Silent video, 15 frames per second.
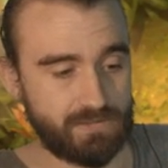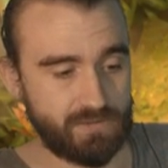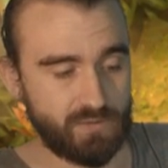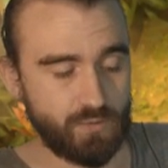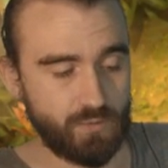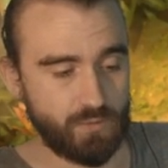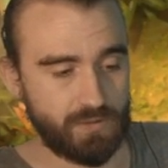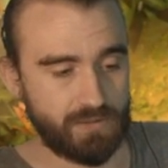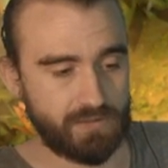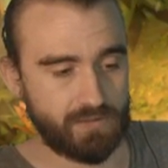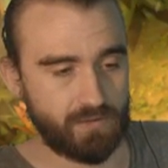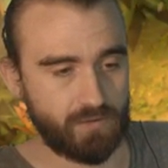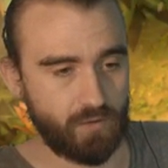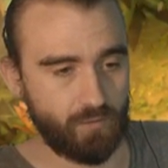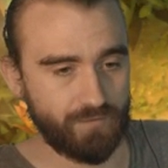You
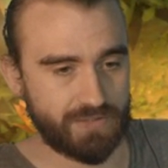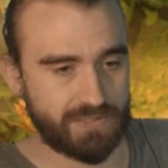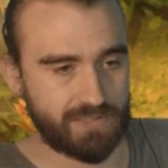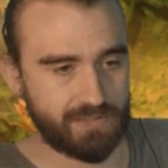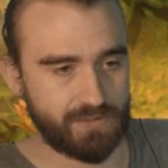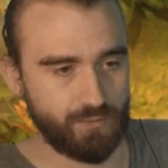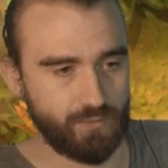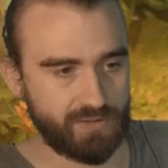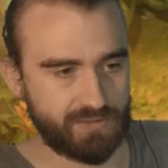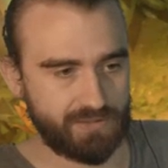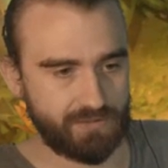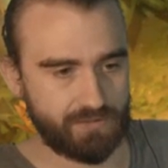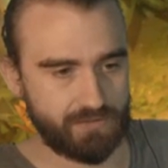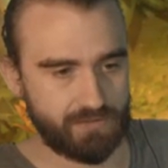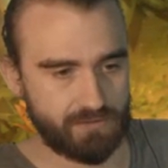obviously do not
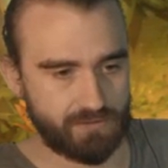care.